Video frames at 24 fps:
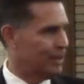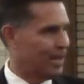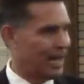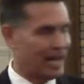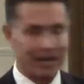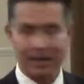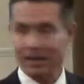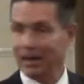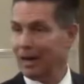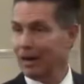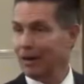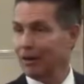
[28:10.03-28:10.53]

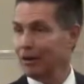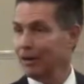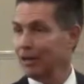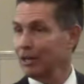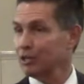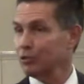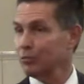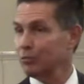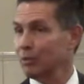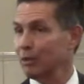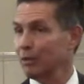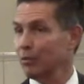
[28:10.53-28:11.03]
handle our
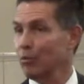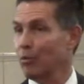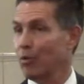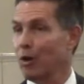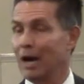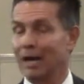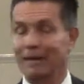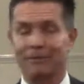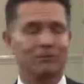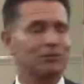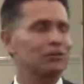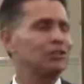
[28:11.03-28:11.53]
husband and
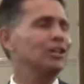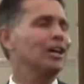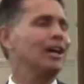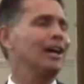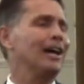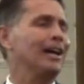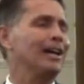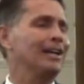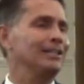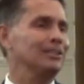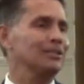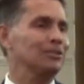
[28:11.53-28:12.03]
wife
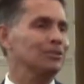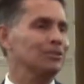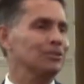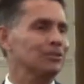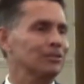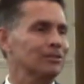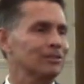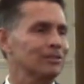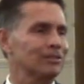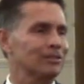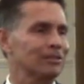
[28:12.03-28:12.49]
just